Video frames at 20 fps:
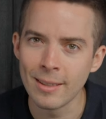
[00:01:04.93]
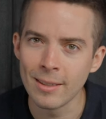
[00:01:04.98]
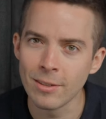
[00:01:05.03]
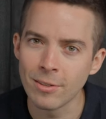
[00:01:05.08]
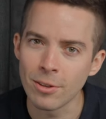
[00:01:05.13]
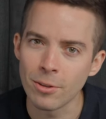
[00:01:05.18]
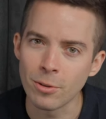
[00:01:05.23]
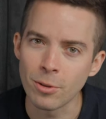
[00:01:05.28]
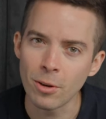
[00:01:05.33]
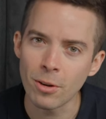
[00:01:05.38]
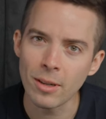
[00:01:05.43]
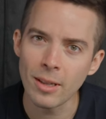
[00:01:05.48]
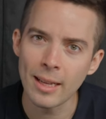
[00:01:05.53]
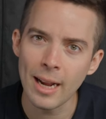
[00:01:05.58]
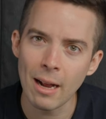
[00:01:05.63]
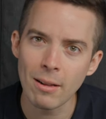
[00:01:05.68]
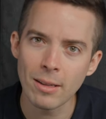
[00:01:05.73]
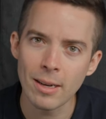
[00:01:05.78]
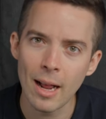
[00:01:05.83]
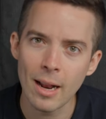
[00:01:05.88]
So turning the
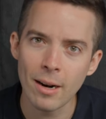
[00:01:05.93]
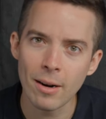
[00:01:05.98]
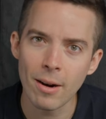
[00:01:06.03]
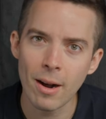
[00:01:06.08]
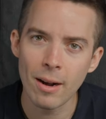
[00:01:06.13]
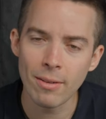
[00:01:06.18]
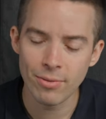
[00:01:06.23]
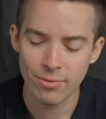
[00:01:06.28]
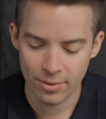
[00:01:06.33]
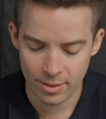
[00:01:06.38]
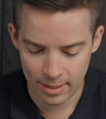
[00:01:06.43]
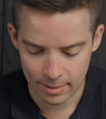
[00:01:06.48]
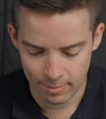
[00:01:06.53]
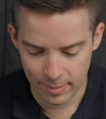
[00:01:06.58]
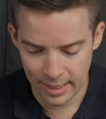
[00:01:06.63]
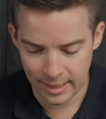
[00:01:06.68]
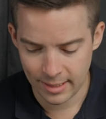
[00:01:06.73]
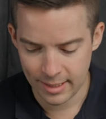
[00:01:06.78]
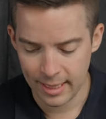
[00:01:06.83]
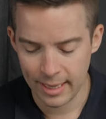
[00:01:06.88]
outlet on and off
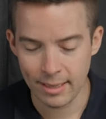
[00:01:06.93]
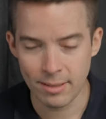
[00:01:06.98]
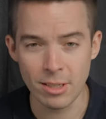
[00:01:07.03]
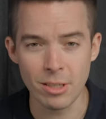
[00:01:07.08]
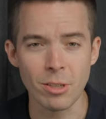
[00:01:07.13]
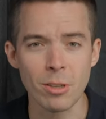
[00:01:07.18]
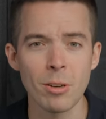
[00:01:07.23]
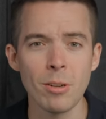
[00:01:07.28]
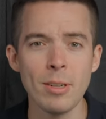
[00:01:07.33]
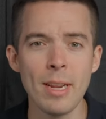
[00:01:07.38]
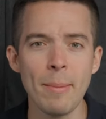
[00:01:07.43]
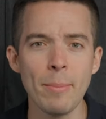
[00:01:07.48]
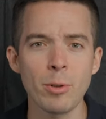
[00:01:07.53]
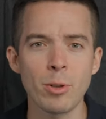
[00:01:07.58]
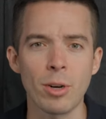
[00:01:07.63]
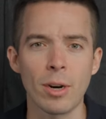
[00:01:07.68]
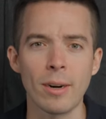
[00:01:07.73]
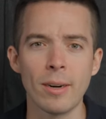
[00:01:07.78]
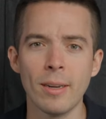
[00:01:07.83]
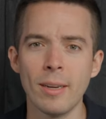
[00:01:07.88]
maintains a certain
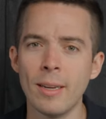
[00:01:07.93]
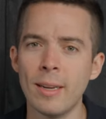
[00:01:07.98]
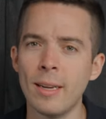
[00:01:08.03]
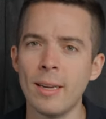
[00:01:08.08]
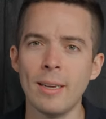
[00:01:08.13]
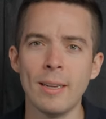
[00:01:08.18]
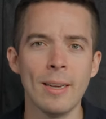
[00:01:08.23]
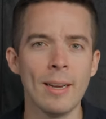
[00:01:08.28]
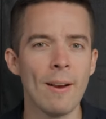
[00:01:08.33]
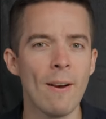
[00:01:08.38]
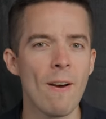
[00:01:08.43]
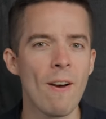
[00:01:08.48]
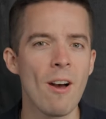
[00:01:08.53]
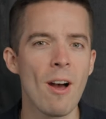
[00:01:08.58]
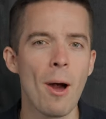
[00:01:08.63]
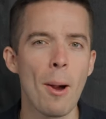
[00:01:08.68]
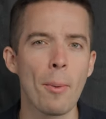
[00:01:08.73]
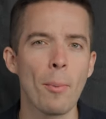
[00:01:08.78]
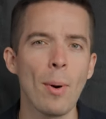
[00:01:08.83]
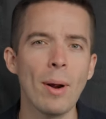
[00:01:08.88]
temperature.
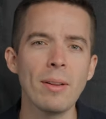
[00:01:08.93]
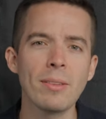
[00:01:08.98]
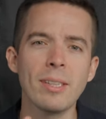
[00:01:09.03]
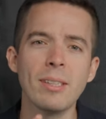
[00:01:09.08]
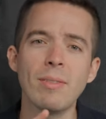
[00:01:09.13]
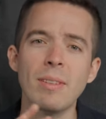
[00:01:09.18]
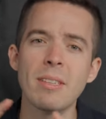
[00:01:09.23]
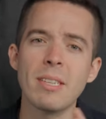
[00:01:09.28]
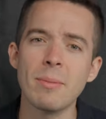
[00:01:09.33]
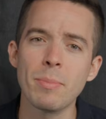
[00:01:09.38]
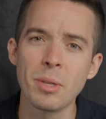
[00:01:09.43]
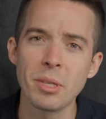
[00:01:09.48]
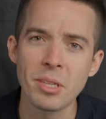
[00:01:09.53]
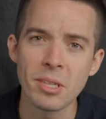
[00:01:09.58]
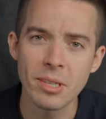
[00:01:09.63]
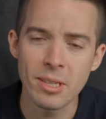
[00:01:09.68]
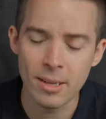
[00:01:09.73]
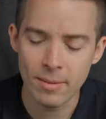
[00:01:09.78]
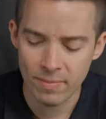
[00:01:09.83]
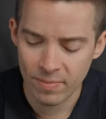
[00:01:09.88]
Relatively simple
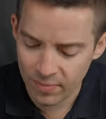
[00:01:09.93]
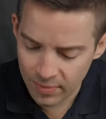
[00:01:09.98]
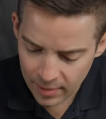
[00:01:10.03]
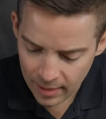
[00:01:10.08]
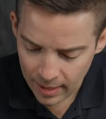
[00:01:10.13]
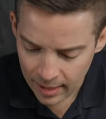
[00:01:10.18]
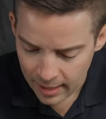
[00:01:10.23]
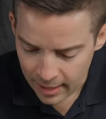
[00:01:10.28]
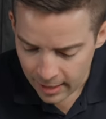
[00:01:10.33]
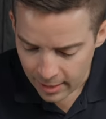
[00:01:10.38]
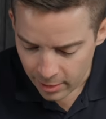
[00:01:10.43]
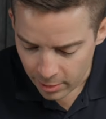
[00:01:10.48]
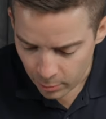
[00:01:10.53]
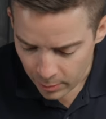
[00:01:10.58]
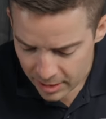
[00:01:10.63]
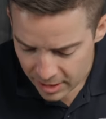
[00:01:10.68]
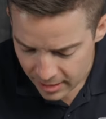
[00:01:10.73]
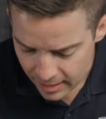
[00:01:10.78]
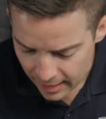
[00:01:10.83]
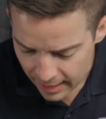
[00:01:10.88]
system. The
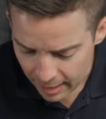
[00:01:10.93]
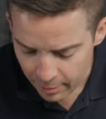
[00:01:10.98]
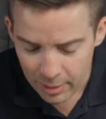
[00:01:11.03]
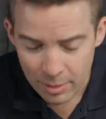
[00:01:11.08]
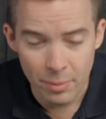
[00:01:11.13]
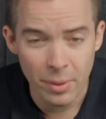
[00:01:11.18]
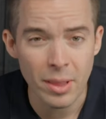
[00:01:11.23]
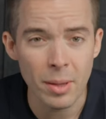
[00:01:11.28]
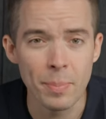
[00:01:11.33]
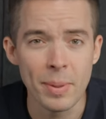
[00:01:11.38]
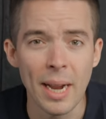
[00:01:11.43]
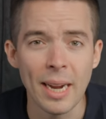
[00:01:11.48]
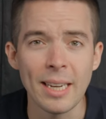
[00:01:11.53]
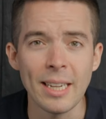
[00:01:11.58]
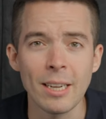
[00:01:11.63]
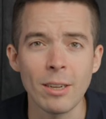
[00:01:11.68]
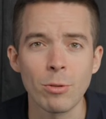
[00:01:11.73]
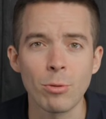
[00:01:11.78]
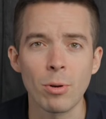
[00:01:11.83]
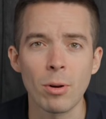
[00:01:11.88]
reason that I went with a
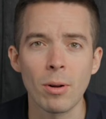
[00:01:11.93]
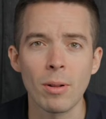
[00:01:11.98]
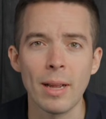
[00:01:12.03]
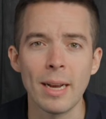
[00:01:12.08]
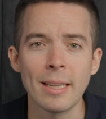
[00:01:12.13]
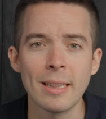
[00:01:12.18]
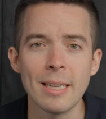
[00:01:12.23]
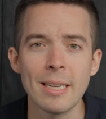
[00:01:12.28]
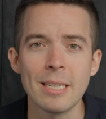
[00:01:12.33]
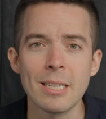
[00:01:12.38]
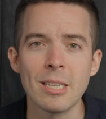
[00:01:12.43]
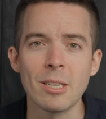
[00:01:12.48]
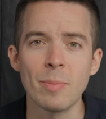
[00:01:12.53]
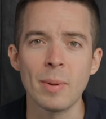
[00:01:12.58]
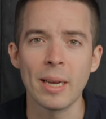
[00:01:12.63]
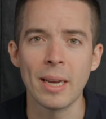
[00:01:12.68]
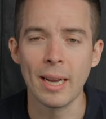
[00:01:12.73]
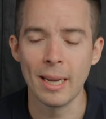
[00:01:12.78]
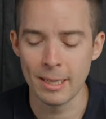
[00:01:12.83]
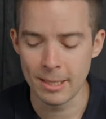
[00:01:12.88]
PID controller like this is
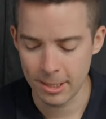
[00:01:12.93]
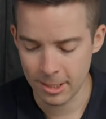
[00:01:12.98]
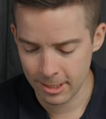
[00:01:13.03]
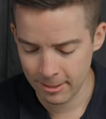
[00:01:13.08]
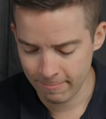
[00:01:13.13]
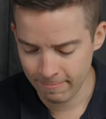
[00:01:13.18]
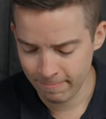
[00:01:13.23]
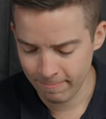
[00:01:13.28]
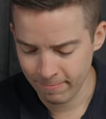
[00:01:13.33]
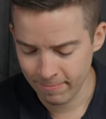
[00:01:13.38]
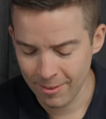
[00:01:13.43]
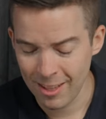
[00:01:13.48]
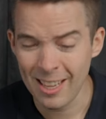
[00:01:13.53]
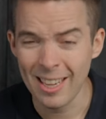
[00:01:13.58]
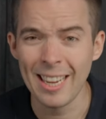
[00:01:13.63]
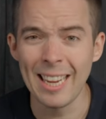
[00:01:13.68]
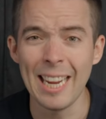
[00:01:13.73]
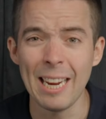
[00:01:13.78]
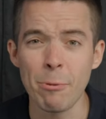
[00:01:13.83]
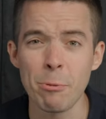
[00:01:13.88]
because
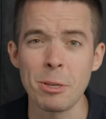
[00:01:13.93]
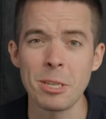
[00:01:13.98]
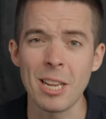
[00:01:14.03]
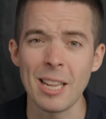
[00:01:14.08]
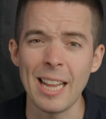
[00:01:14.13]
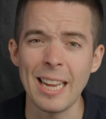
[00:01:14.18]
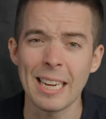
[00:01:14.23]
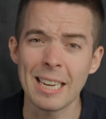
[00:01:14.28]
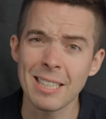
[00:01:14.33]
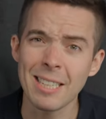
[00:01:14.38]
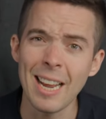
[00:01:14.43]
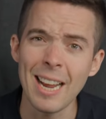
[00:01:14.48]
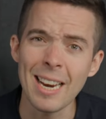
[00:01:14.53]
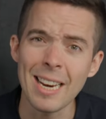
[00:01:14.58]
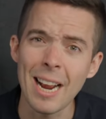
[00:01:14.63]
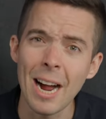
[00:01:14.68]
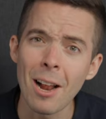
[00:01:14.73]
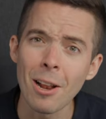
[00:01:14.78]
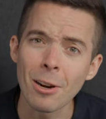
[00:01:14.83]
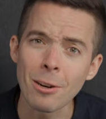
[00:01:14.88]
it was like
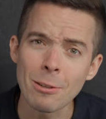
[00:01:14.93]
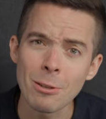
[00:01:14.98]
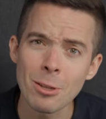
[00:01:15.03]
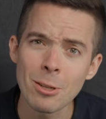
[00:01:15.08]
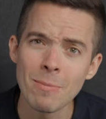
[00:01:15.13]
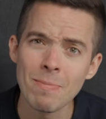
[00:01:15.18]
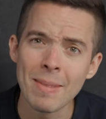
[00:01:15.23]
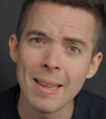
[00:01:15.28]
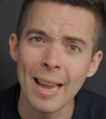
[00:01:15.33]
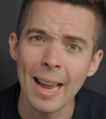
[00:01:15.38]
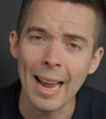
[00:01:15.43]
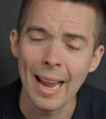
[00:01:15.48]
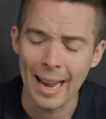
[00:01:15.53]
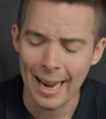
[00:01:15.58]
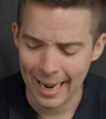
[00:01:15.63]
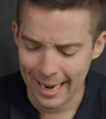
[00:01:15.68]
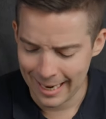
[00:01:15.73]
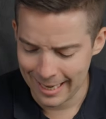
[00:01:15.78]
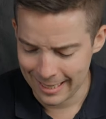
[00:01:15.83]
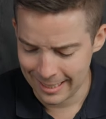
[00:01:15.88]
$10
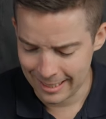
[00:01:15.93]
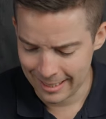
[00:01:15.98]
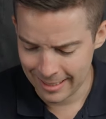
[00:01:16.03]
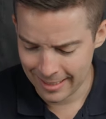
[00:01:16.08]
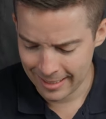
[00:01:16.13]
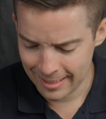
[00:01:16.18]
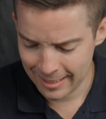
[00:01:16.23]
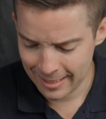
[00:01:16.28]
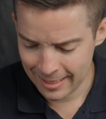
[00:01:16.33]
and